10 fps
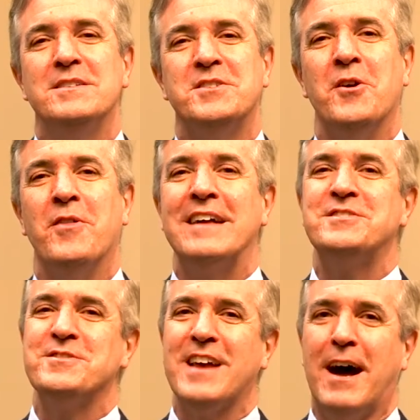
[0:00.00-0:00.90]
So
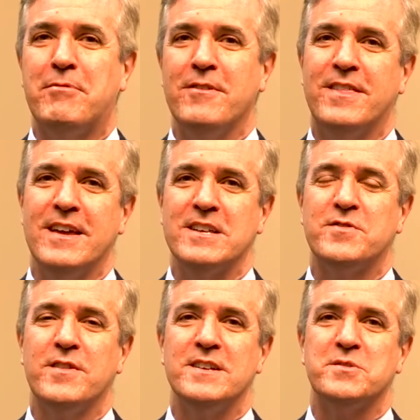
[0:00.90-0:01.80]
that's your top three things
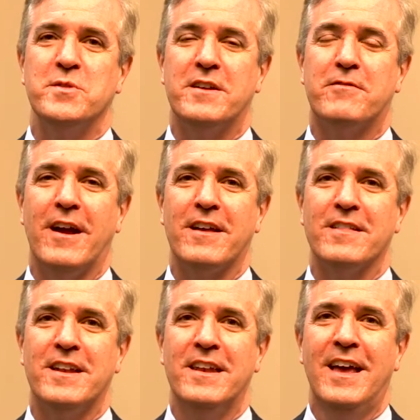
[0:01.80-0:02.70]
for this week,
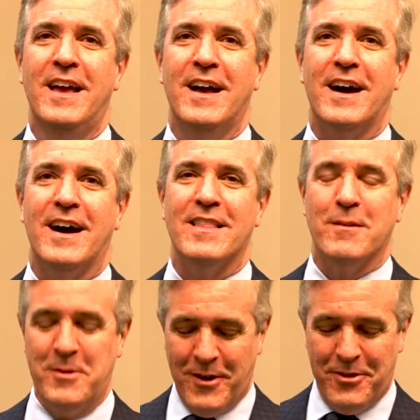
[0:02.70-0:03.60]
Franklin. Uh,
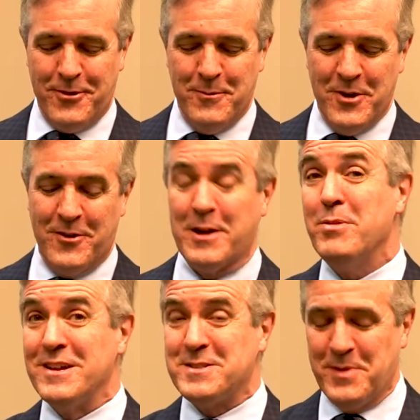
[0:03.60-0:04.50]
let me run through them real quick,
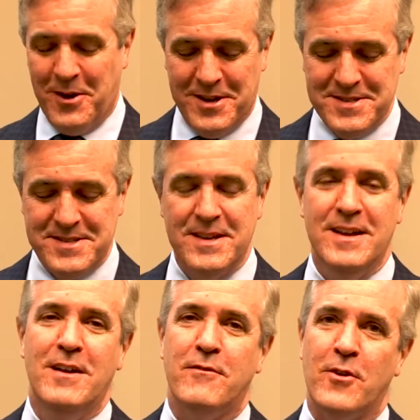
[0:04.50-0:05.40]
plus a bonus.
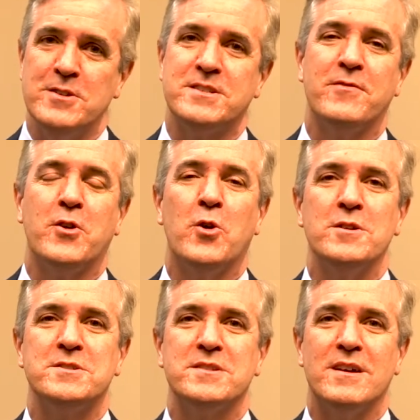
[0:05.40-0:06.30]
First, of
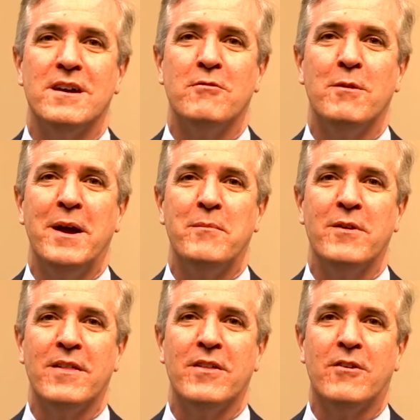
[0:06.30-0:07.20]
course, uh,
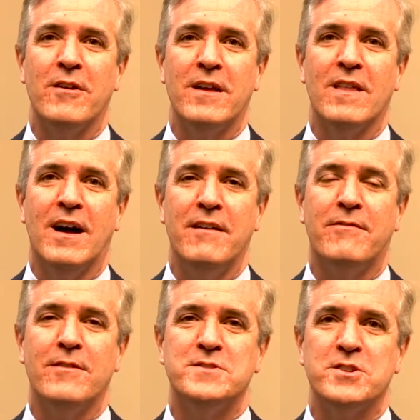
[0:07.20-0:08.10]
remembering the great
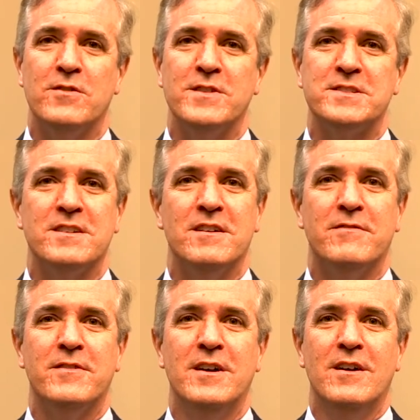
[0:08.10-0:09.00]
life of service
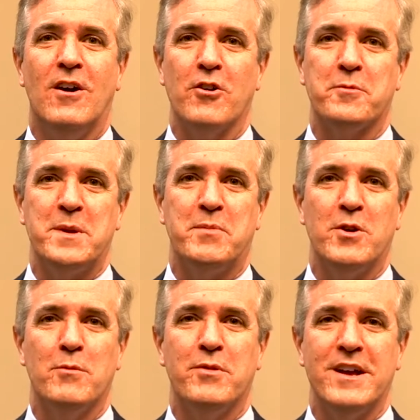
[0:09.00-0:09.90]
of Alderman
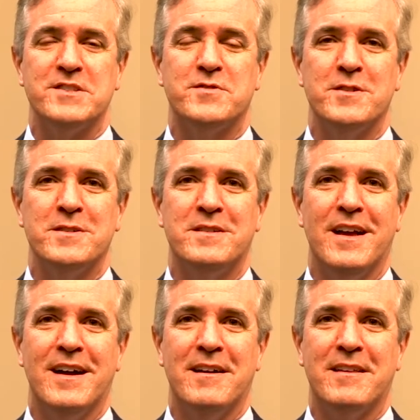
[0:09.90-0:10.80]
Pearl Bransford.
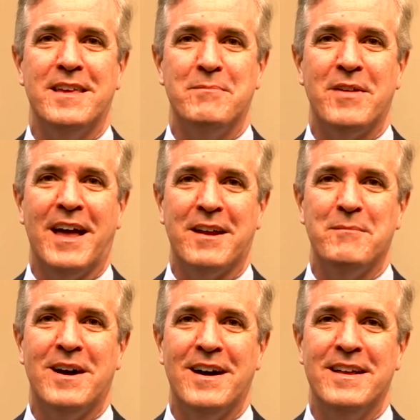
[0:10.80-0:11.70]
Uh, keep that
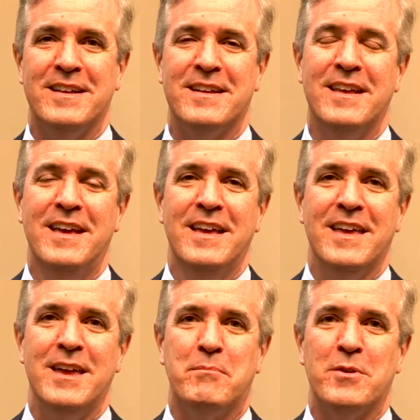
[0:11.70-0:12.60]
in mind and
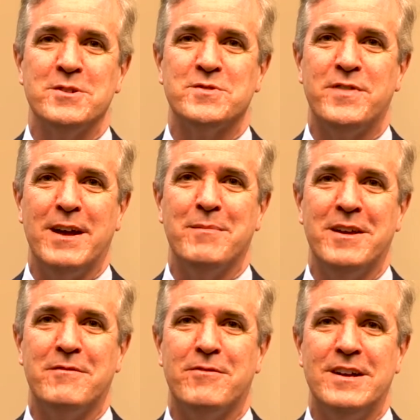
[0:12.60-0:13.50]
keep Pearl's
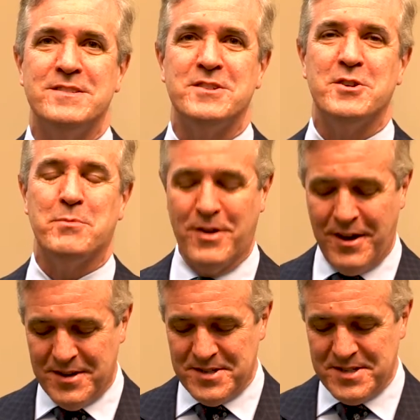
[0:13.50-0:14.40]
family and friends in your
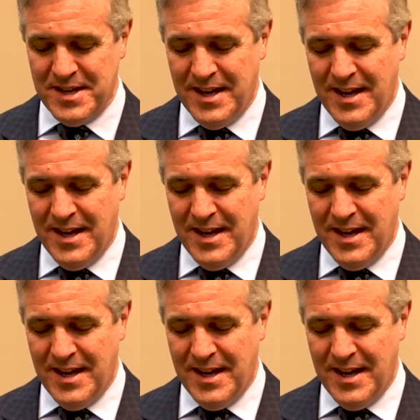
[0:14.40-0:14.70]
prayers.